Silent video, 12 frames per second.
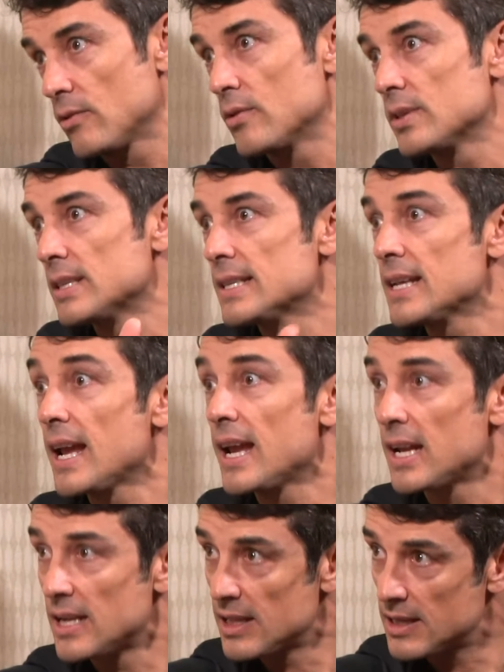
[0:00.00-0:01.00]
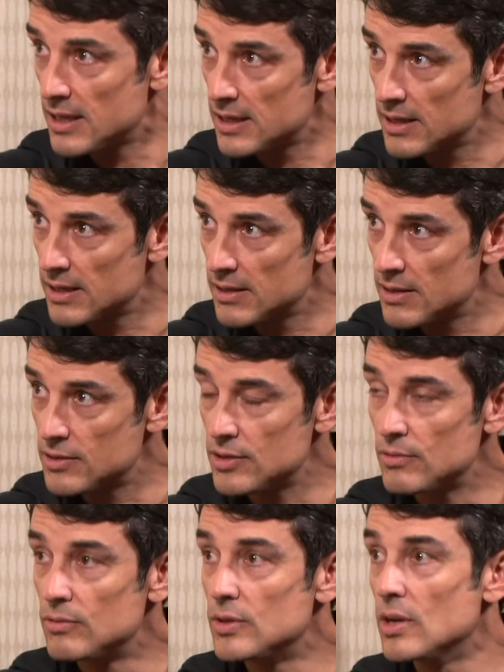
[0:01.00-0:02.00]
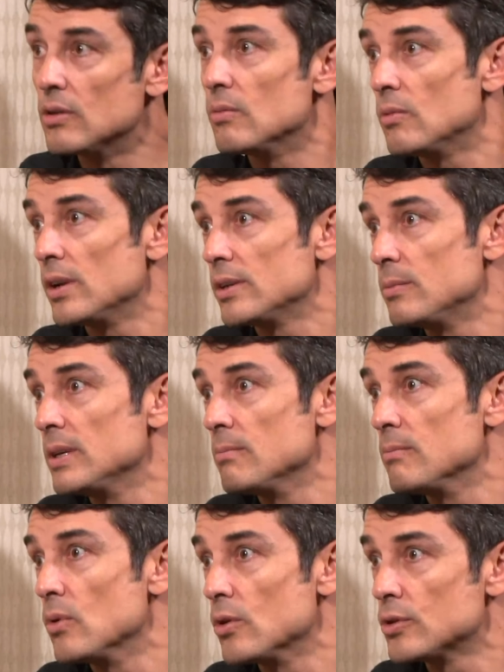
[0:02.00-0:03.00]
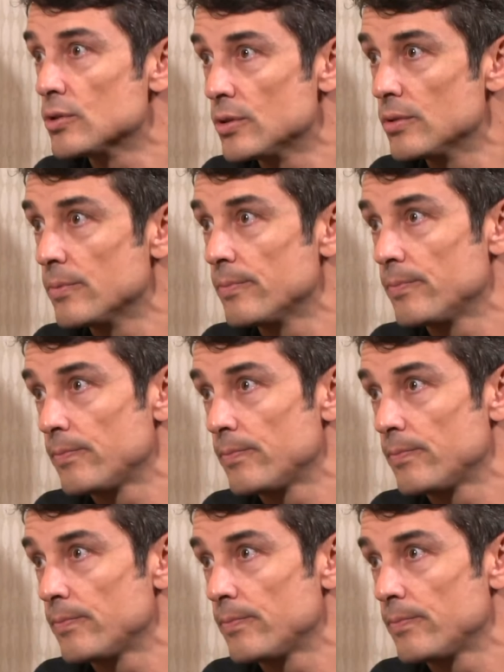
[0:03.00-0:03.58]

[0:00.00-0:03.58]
or say anything that you don't want to be more true.